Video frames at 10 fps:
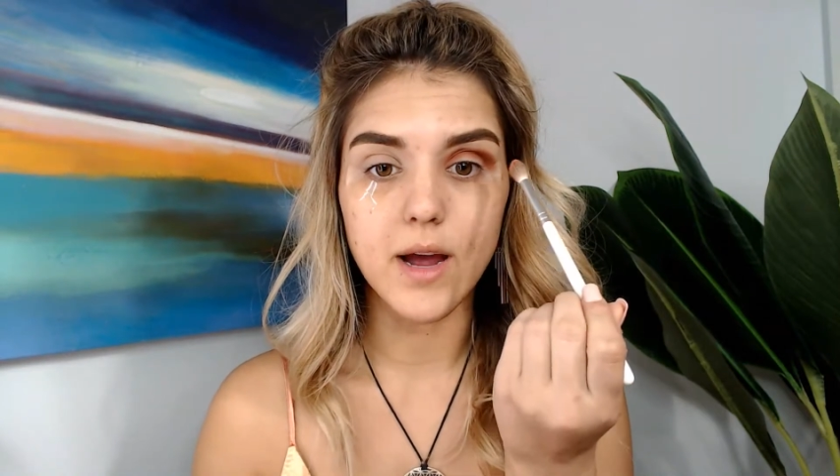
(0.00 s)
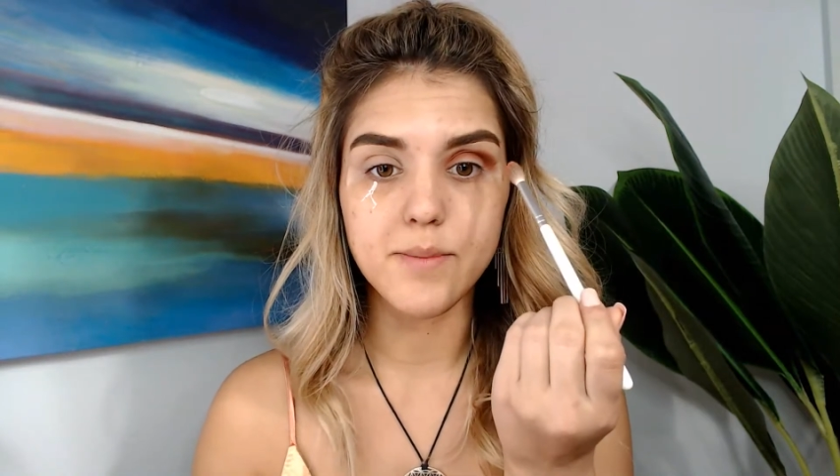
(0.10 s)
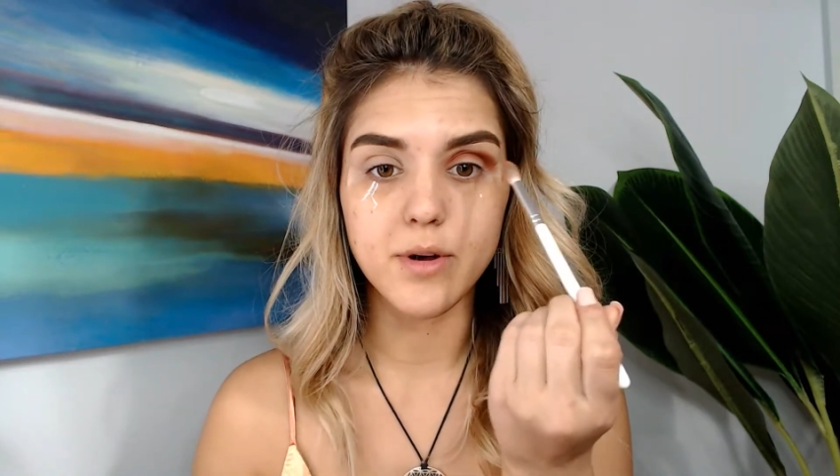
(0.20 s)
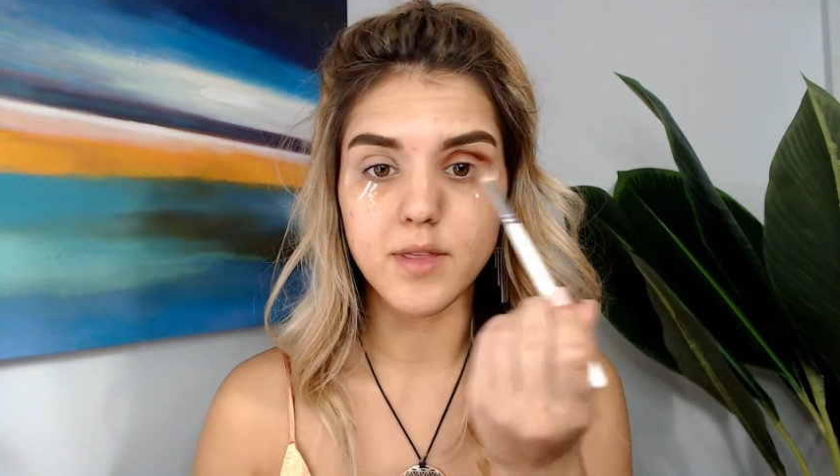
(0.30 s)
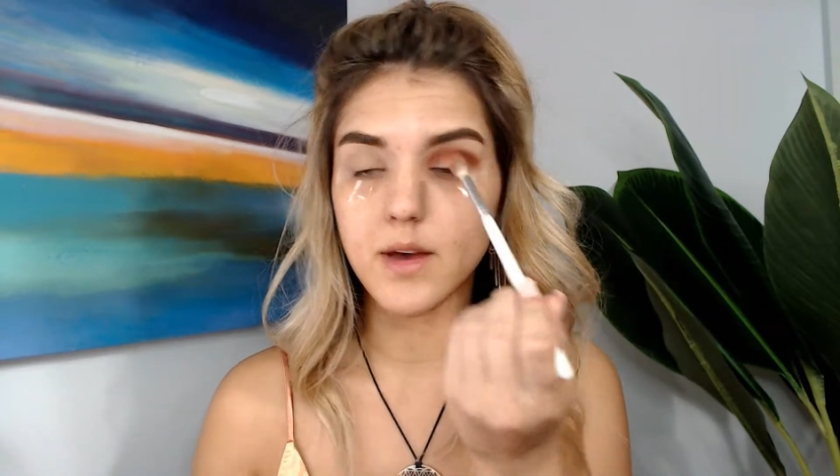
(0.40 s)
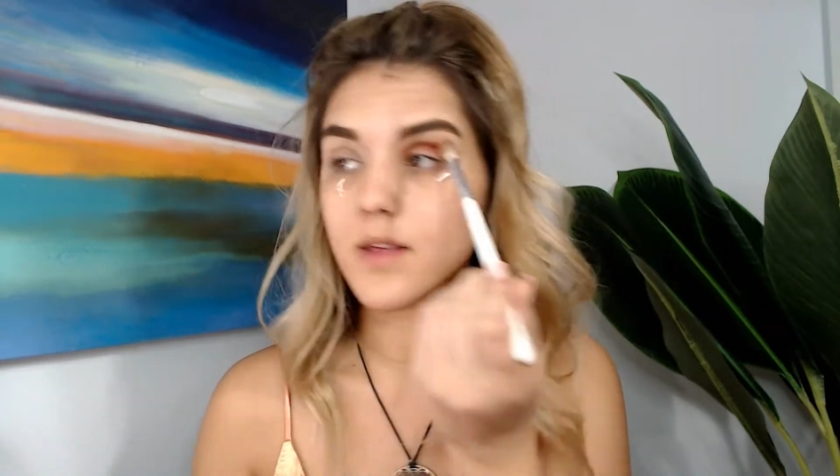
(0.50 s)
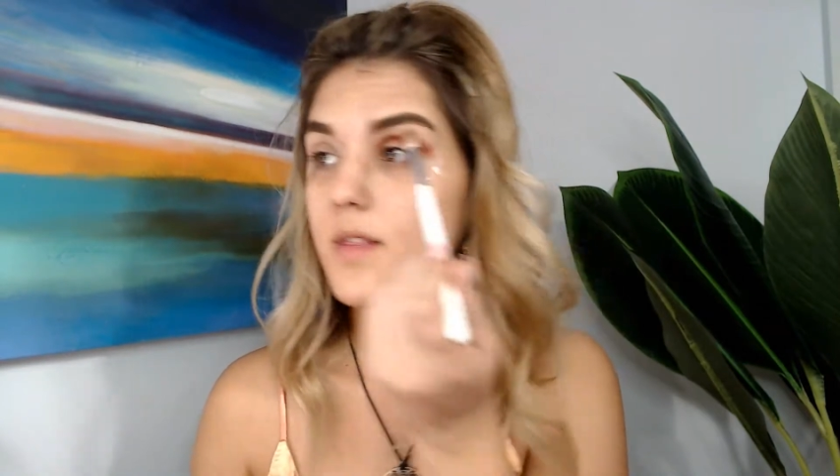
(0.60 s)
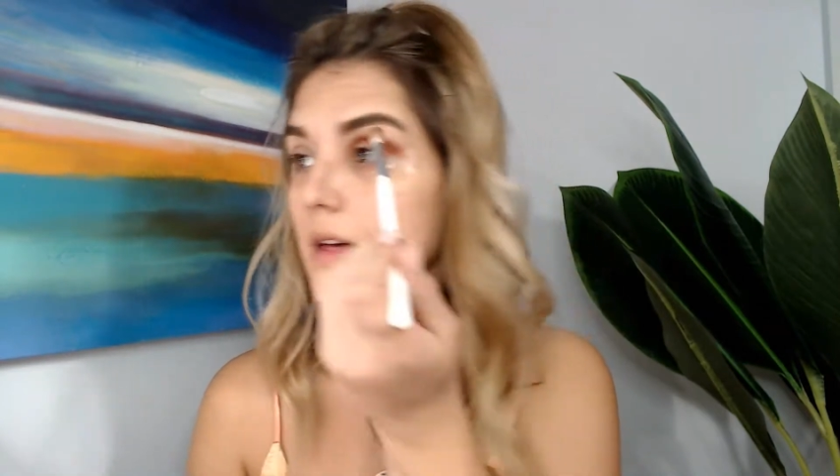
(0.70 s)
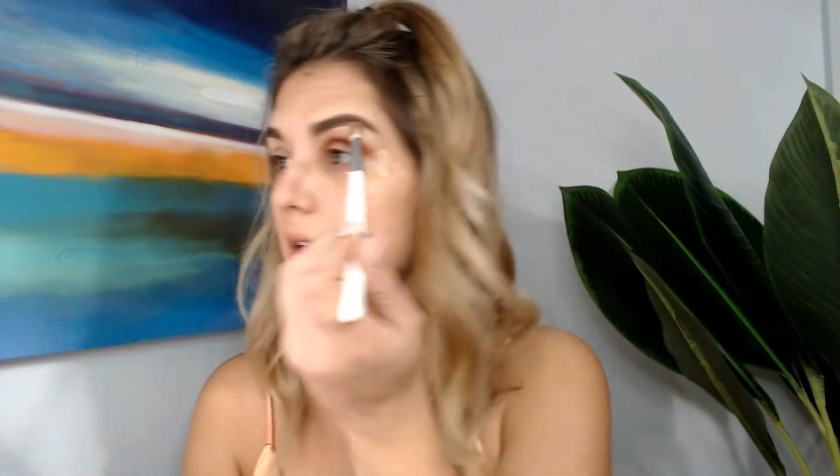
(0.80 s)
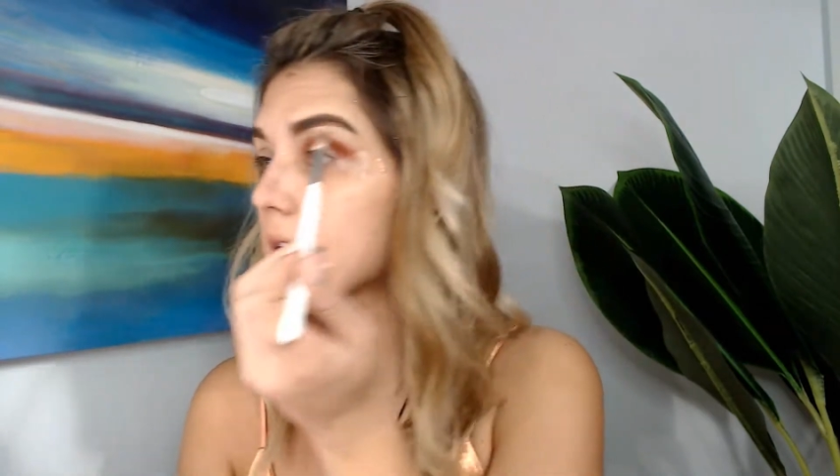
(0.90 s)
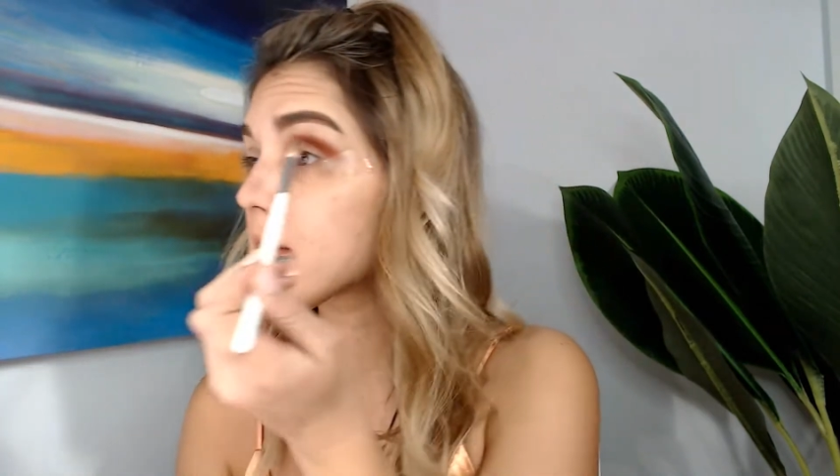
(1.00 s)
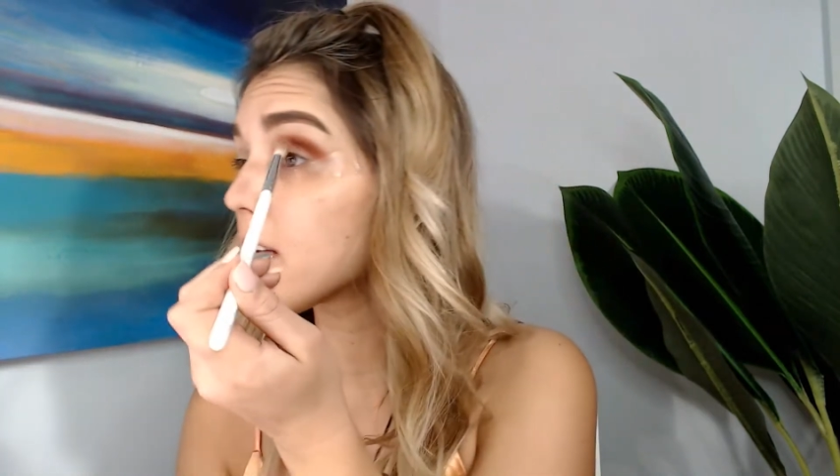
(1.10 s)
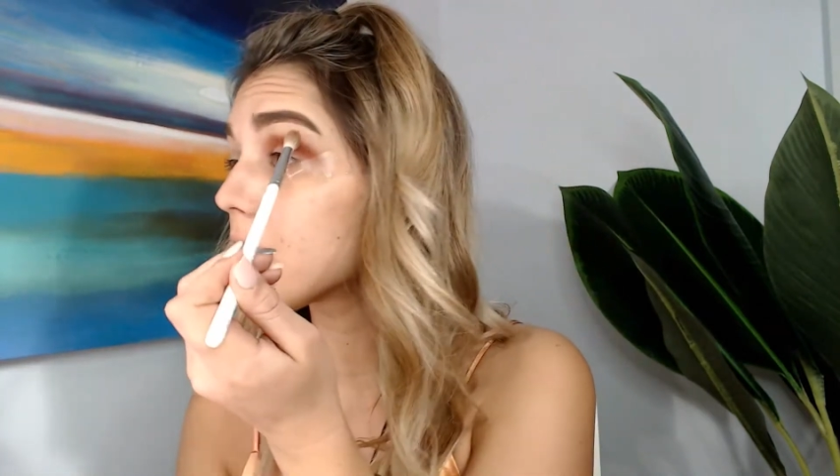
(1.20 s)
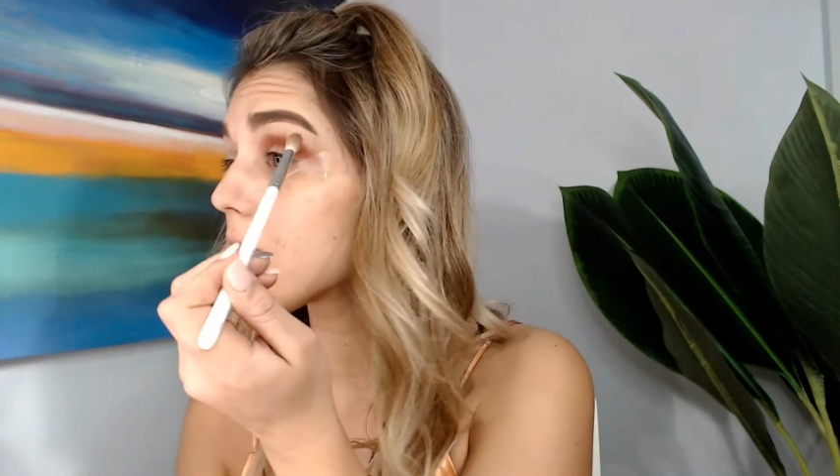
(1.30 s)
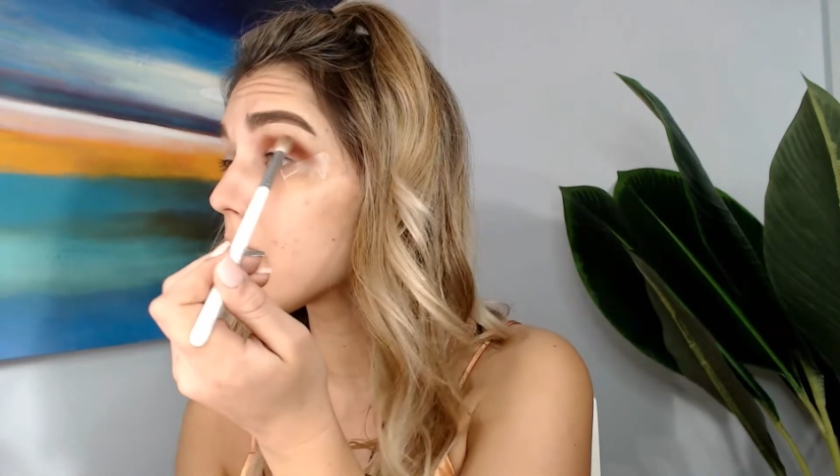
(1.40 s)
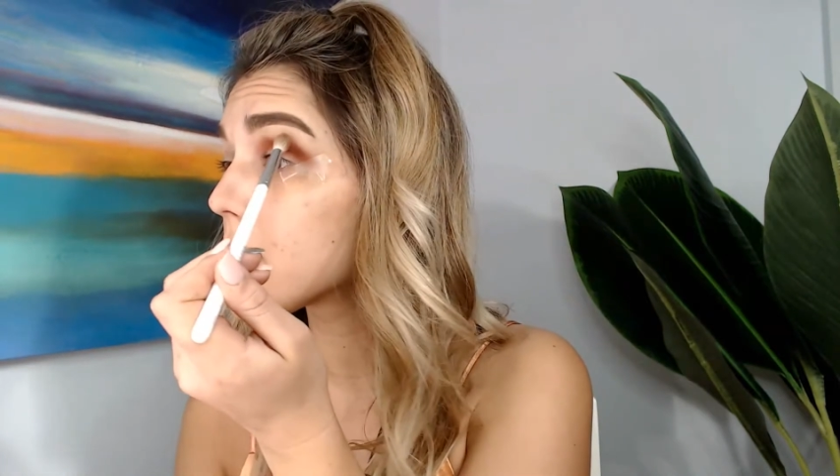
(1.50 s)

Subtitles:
I put that last color.